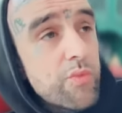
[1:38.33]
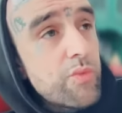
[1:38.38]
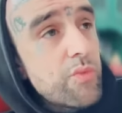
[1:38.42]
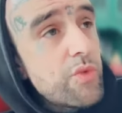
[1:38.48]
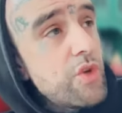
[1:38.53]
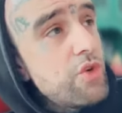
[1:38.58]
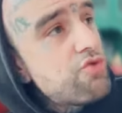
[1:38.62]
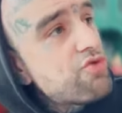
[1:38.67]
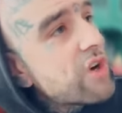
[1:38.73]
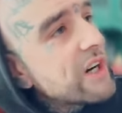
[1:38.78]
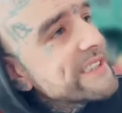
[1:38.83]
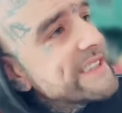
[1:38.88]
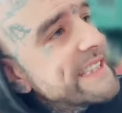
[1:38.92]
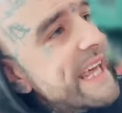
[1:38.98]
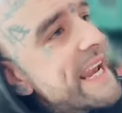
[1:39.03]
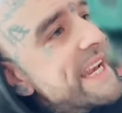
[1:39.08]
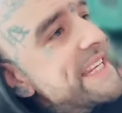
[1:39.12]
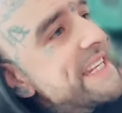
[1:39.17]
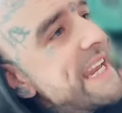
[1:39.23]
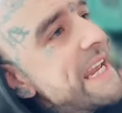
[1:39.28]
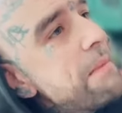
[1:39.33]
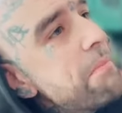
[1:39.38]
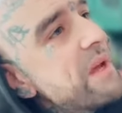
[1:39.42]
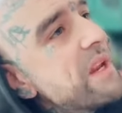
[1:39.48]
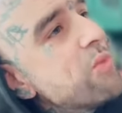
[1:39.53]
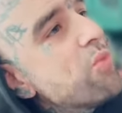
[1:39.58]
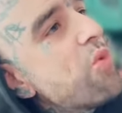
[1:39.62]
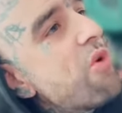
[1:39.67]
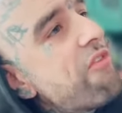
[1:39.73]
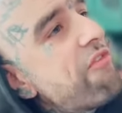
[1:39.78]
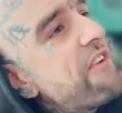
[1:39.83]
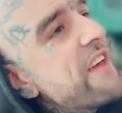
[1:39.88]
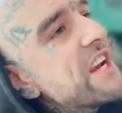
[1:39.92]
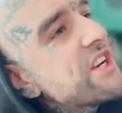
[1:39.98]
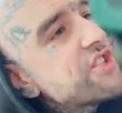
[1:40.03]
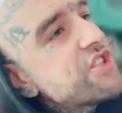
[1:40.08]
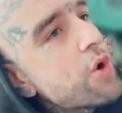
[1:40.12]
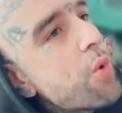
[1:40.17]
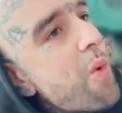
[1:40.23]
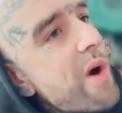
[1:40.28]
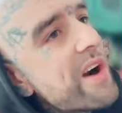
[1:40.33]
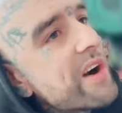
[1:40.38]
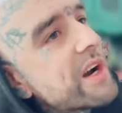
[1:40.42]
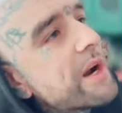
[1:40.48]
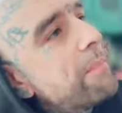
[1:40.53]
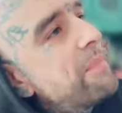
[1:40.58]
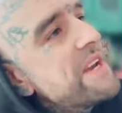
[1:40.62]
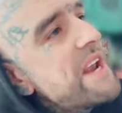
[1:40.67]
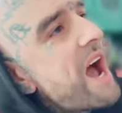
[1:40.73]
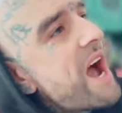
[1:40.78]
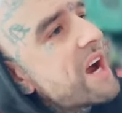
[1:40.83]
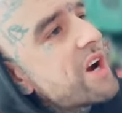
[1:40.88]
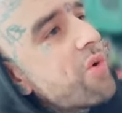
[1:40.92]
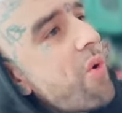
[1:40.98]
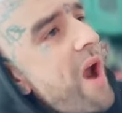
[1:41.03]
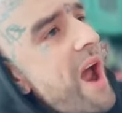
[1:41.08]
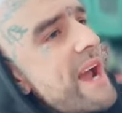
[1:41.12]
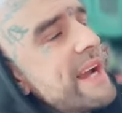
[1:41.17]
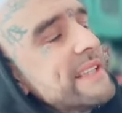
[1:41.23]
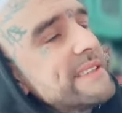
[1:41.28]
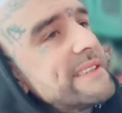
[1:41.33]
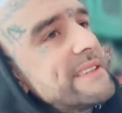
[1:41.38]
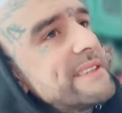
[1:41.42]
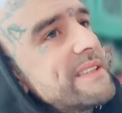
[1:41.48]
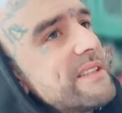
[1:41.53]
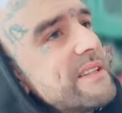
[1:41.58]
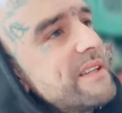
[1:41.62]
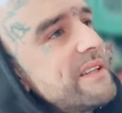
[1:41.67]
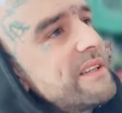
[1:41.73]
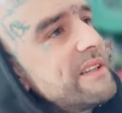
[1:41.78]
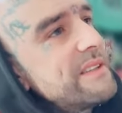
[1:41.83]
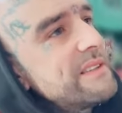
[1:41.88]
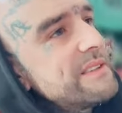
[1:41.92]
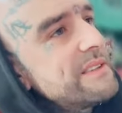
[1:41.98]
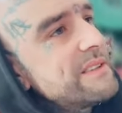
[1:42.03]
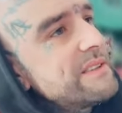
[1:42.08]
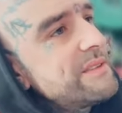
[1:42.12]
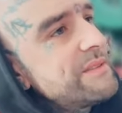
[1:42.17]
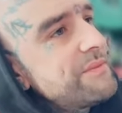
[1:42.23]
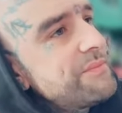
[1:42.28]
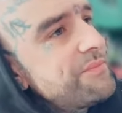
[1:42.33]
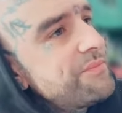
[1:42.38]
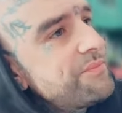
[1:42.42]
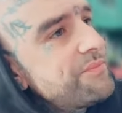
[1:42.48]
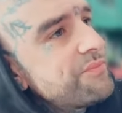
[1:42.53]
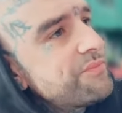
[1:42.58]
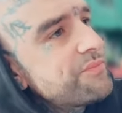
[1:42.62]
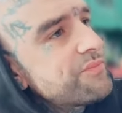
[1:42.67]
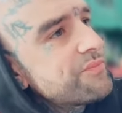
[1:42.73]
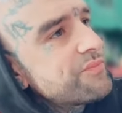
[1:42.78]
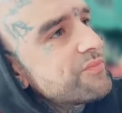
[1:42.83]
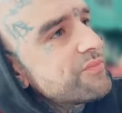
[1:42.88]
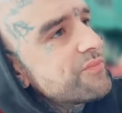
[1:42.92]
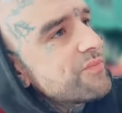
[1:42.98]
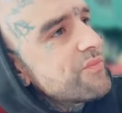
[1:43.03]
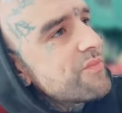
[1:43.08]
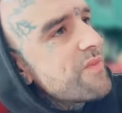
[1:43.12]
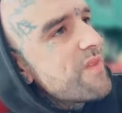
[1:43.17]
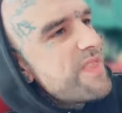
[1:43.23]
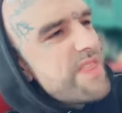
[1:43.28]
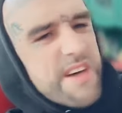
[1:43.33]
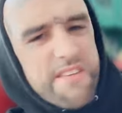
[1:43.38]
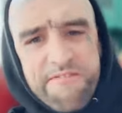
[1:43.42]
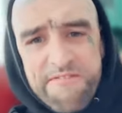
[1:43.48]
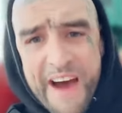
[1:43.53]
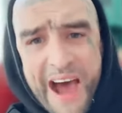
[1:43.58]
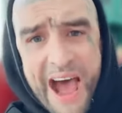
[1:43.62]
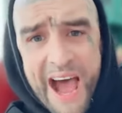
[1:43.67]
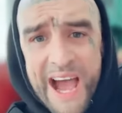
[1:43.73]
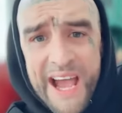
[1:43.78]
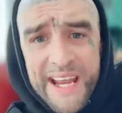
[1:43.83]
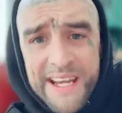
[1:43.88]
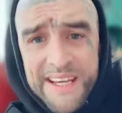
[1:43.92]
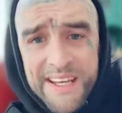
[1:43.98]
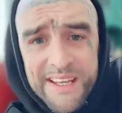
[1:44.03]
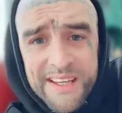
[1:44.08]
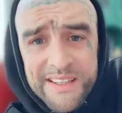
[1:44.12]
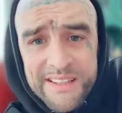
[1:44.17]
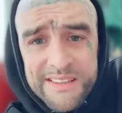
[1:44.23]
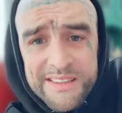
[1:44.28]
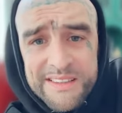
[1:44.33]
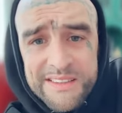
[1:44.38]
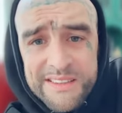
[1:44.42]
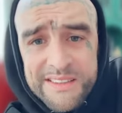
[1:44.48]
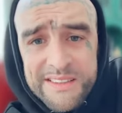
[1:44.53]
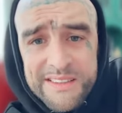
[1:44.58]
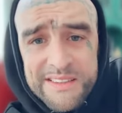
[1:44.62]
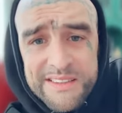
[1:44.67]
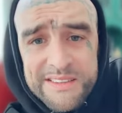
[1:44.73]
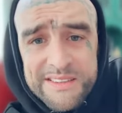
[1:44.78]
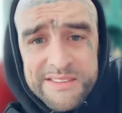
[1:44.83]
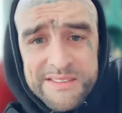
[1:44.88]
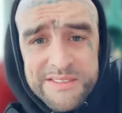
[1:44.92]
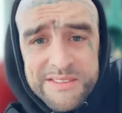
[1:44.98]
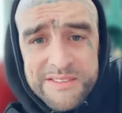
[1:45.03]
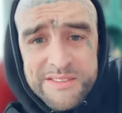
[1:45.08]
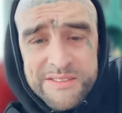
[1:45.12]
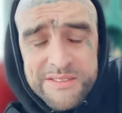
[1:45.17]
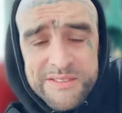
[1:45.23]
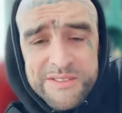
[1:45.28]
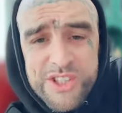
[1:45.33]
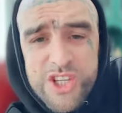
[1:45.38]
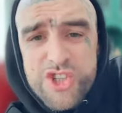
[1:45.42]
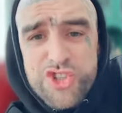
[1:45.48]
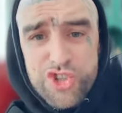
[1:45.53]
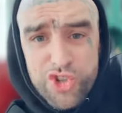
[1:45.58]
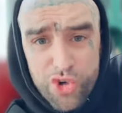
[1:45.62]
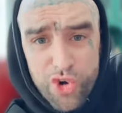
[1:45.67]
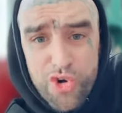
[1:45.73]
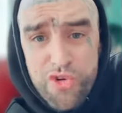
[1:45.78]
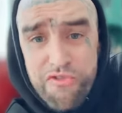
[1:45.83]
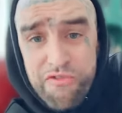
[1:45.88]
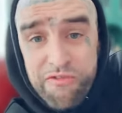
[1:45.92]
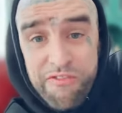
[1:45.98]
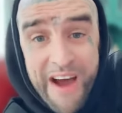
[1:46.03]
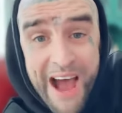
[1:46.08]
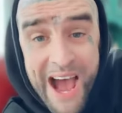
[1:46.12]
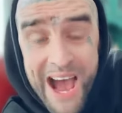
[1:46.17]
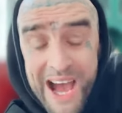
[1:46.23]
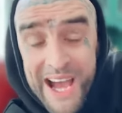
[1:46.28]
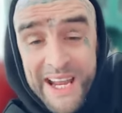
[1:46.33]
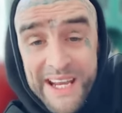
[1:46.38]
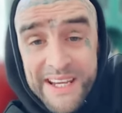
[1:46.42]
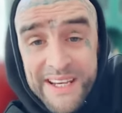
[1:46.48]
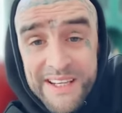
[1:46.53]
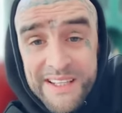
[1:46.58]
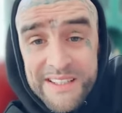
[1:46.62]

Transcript: You trust that a demon will finish a work, but not Christ. The vine, the true vine.